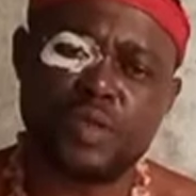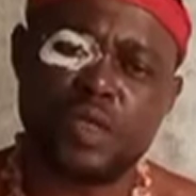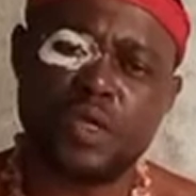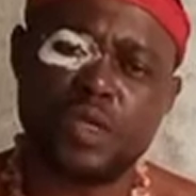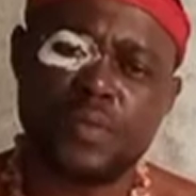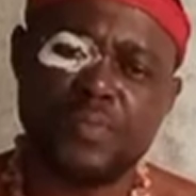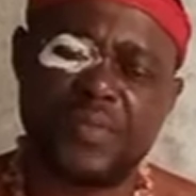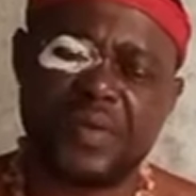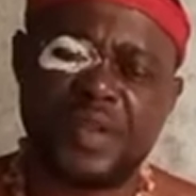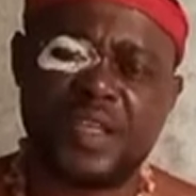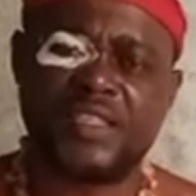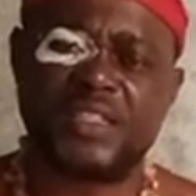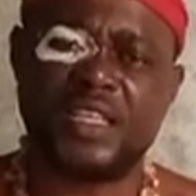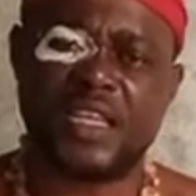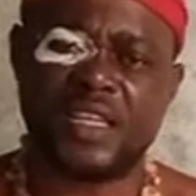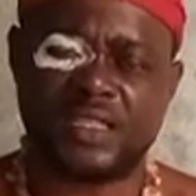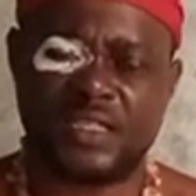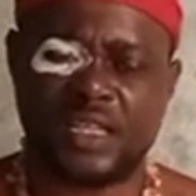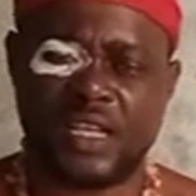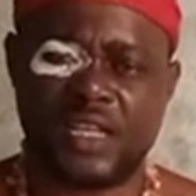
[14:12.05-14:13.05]
be
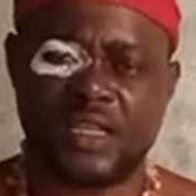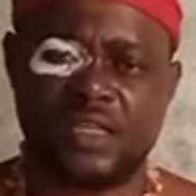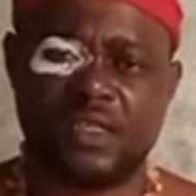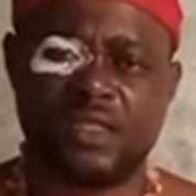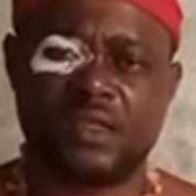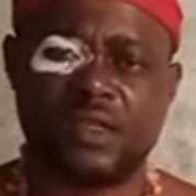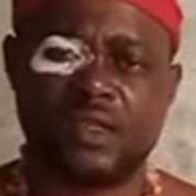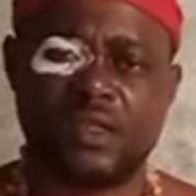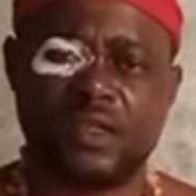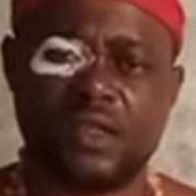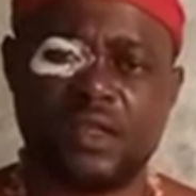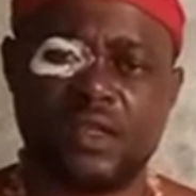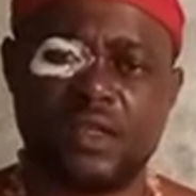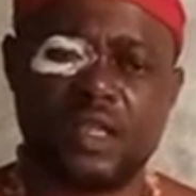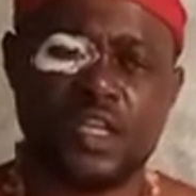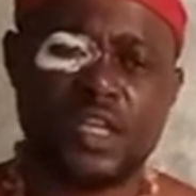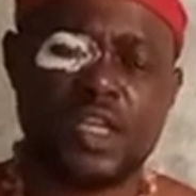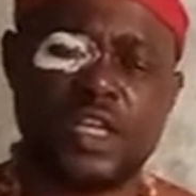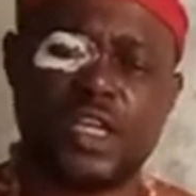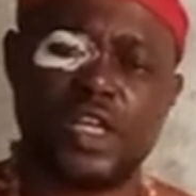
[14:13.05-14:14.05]
presented
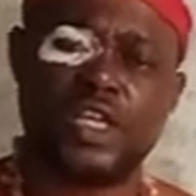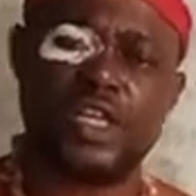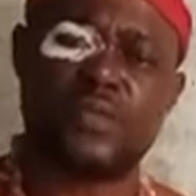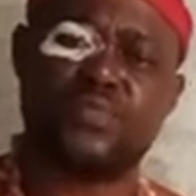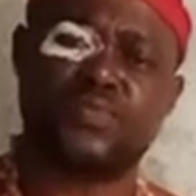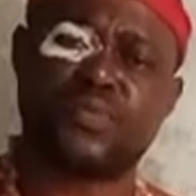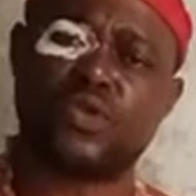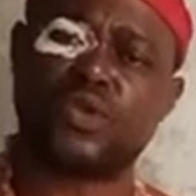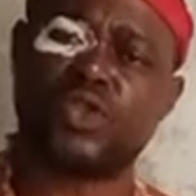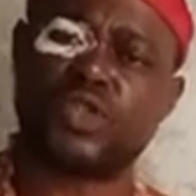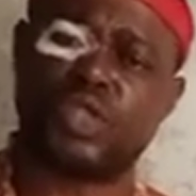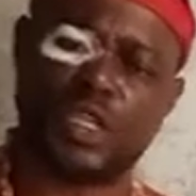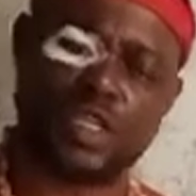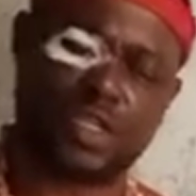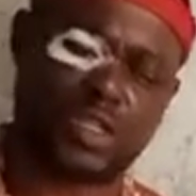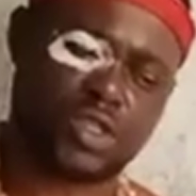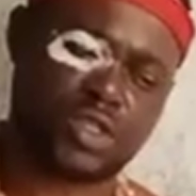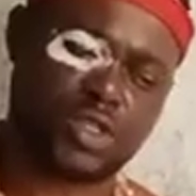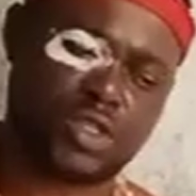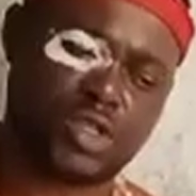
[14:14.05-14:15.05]
in the
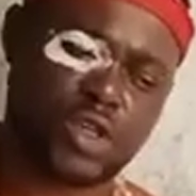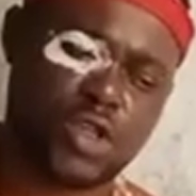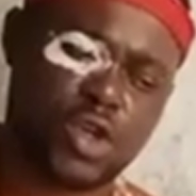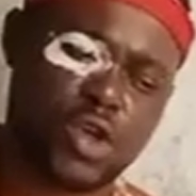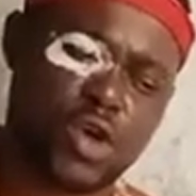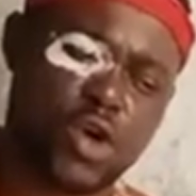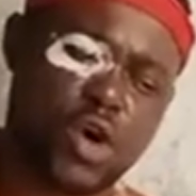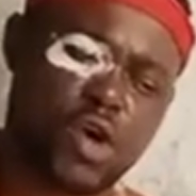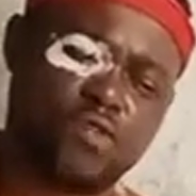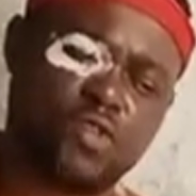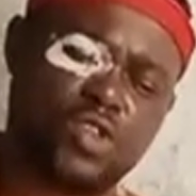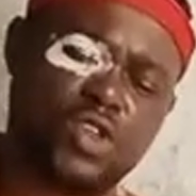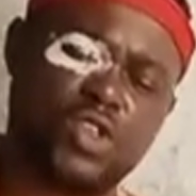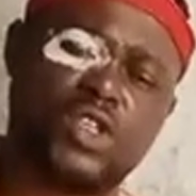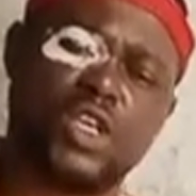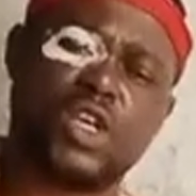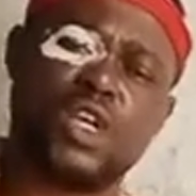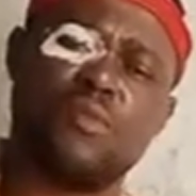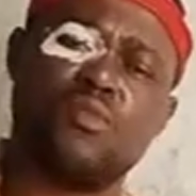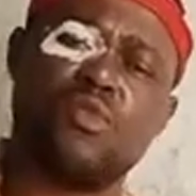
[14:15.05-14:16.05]
process of the
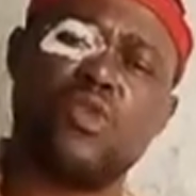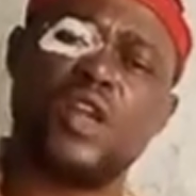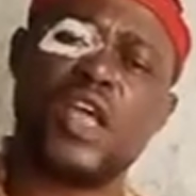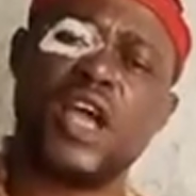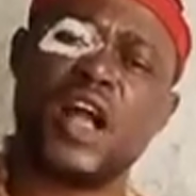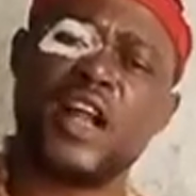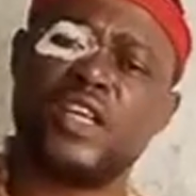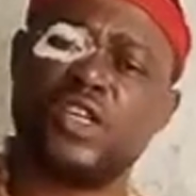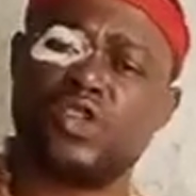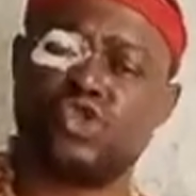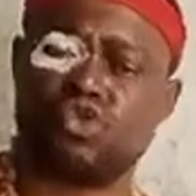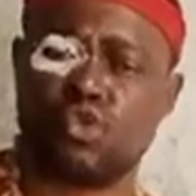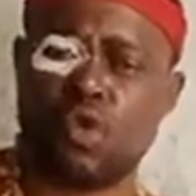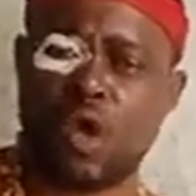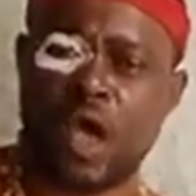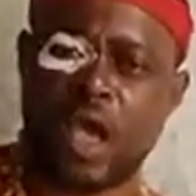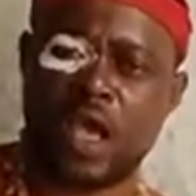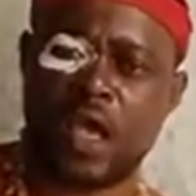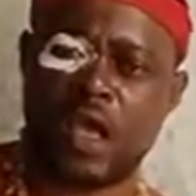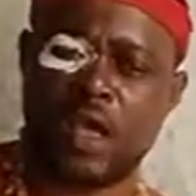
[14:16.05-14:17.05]
ceremonial
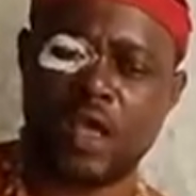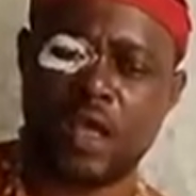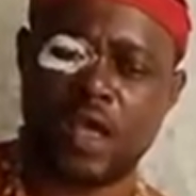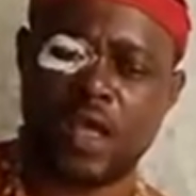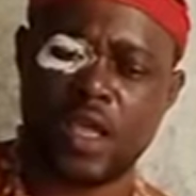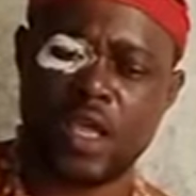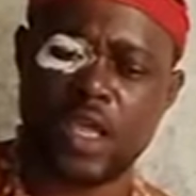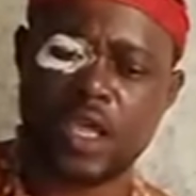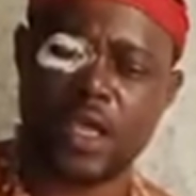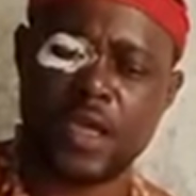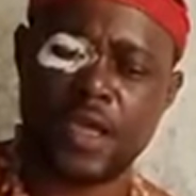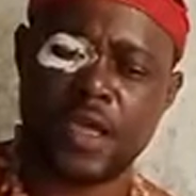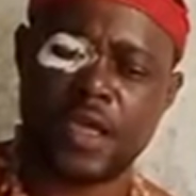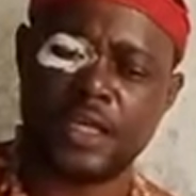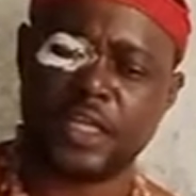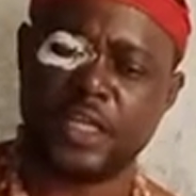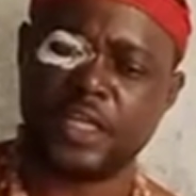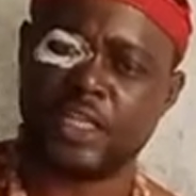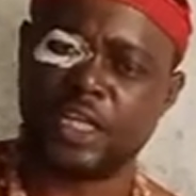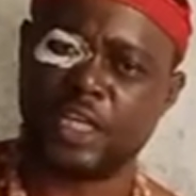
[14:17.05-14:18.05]
ritual,
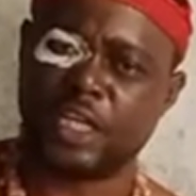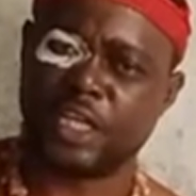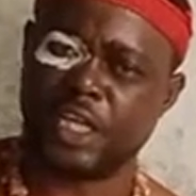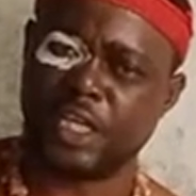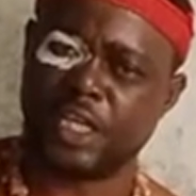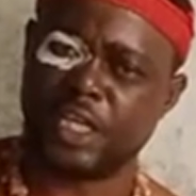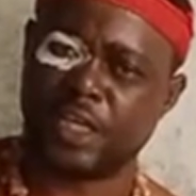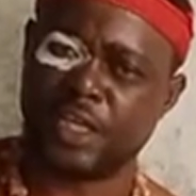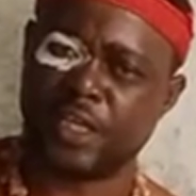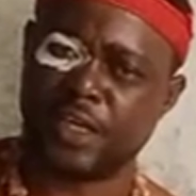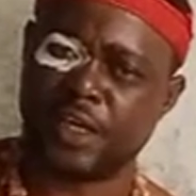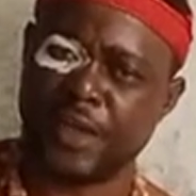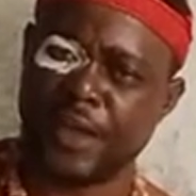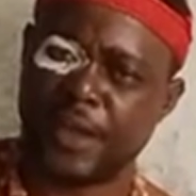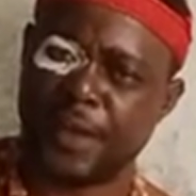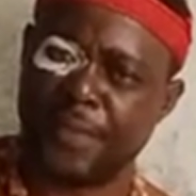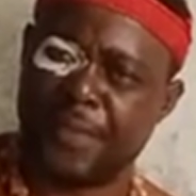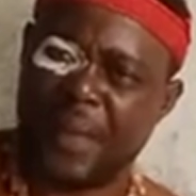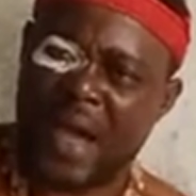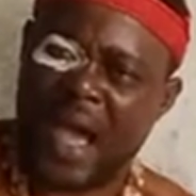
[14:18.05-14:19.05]
the decree
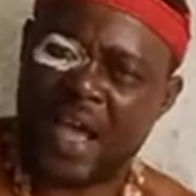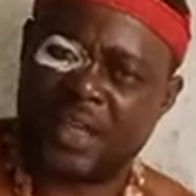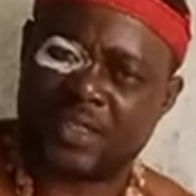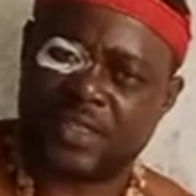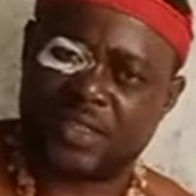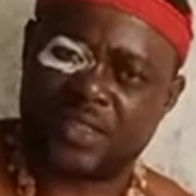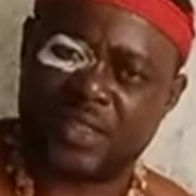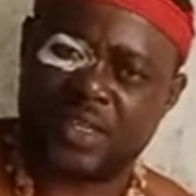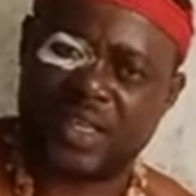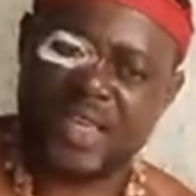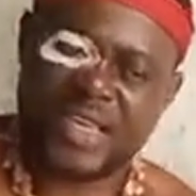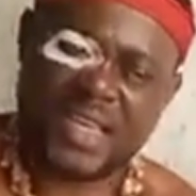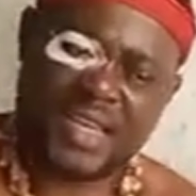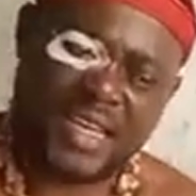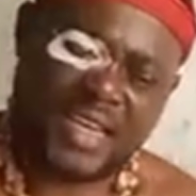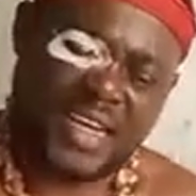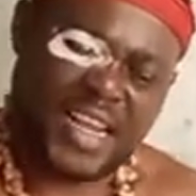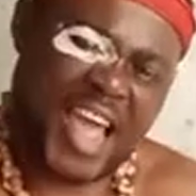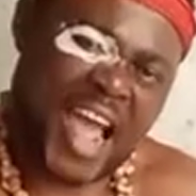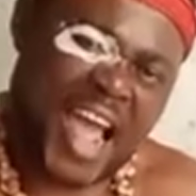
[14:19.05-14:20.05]
passed,
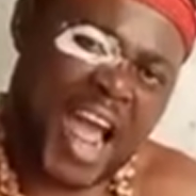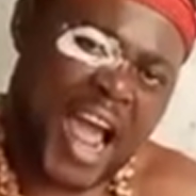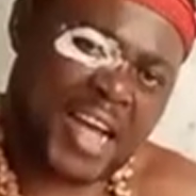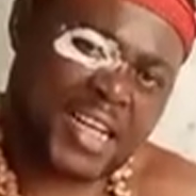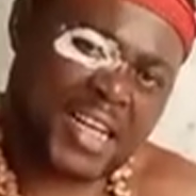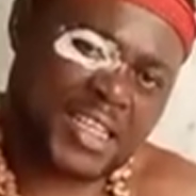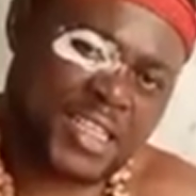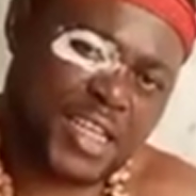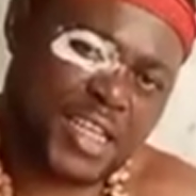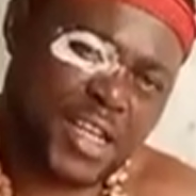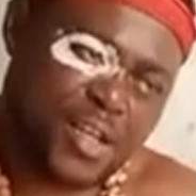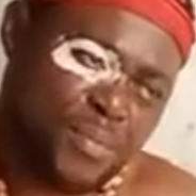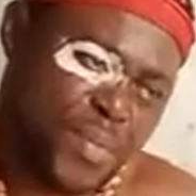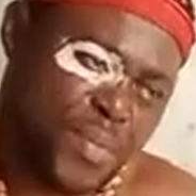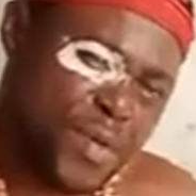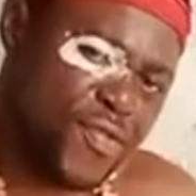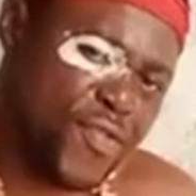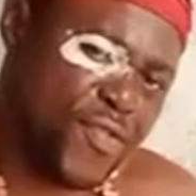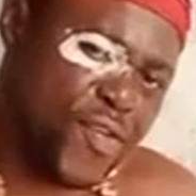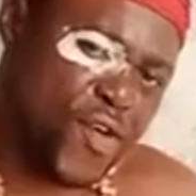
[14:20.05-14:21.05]
the act
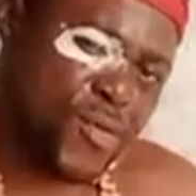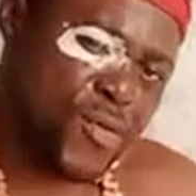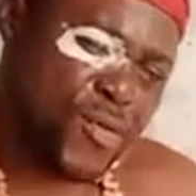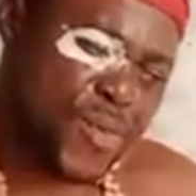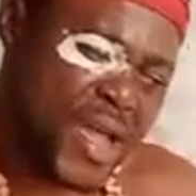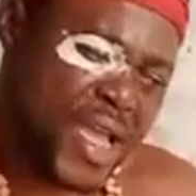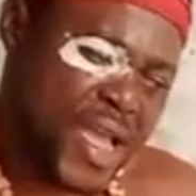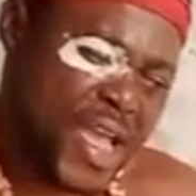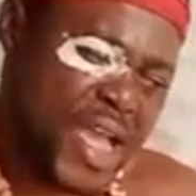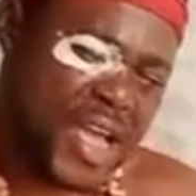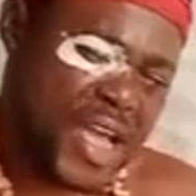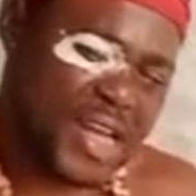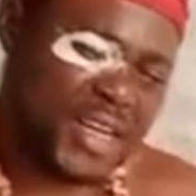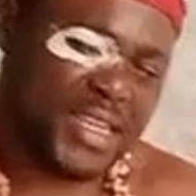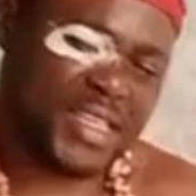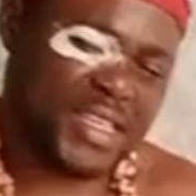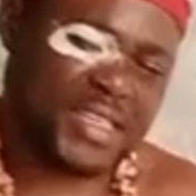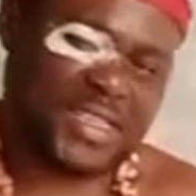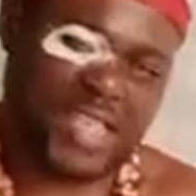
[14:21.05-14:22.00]
performed, and the